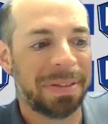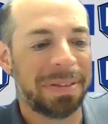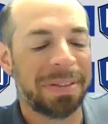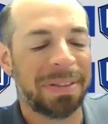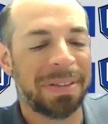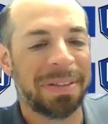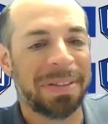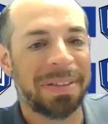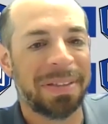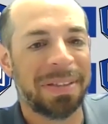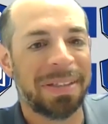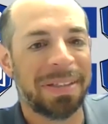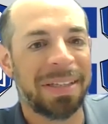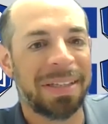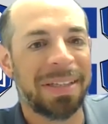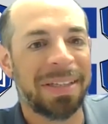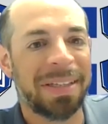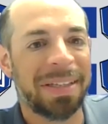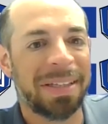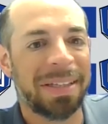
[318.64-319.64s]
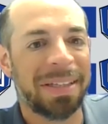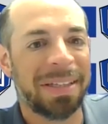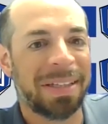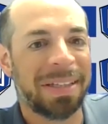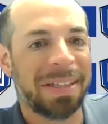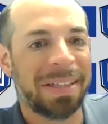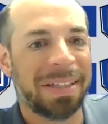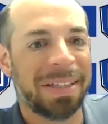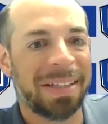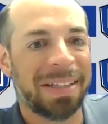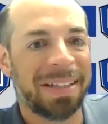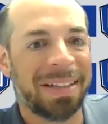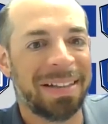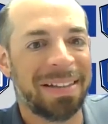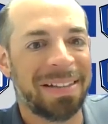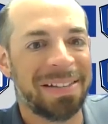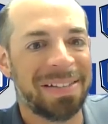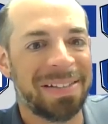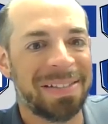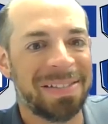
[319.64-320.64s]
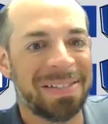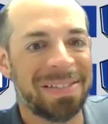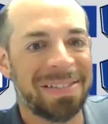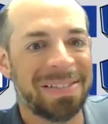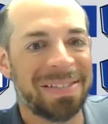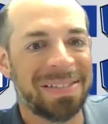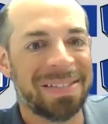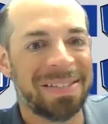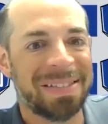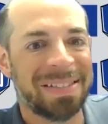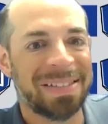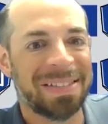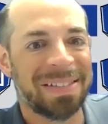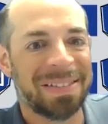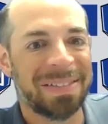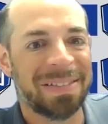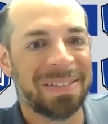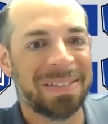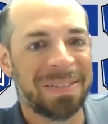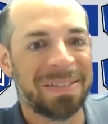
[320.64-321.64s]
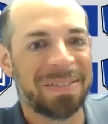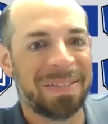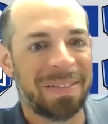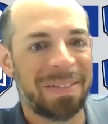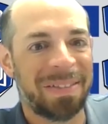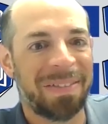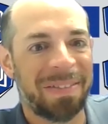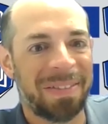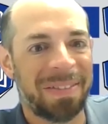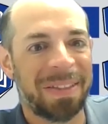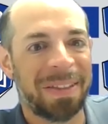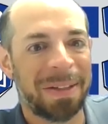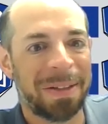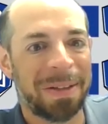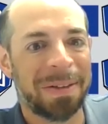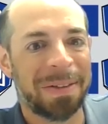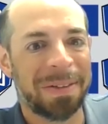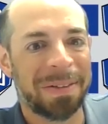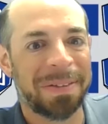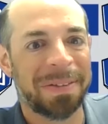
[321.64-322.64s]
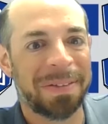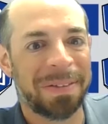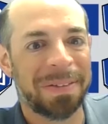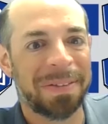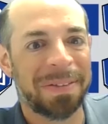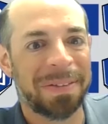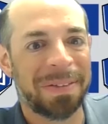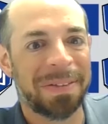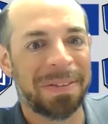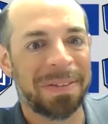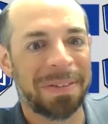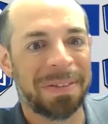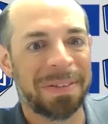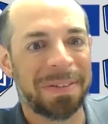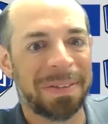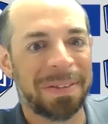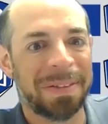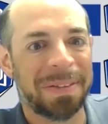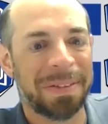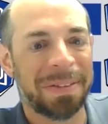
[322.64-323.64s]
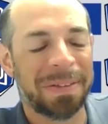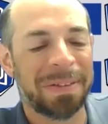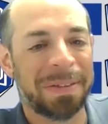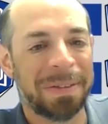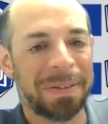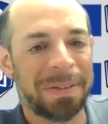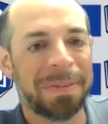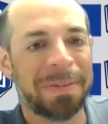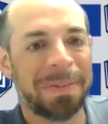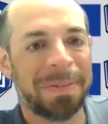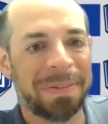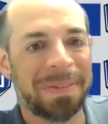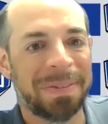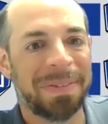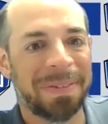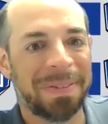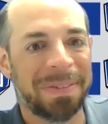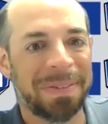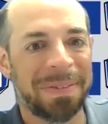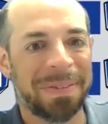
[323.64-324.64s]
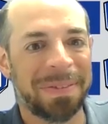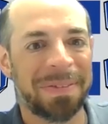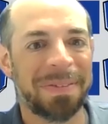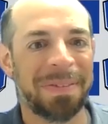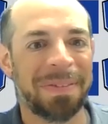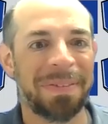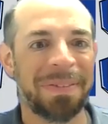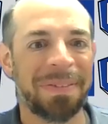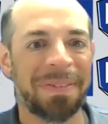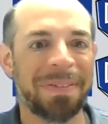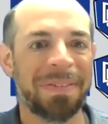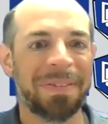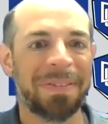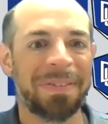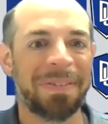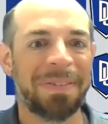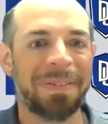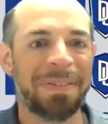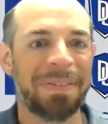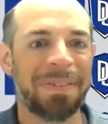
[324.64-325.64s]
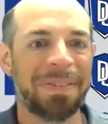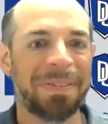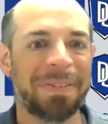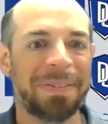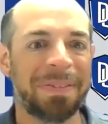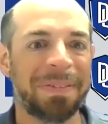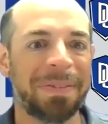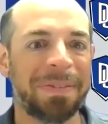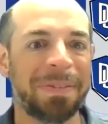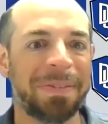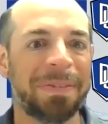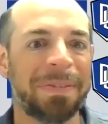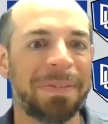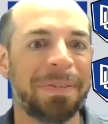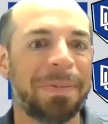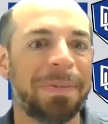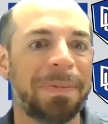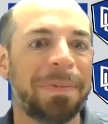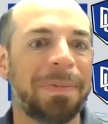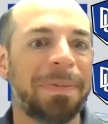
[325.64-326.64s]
(silent)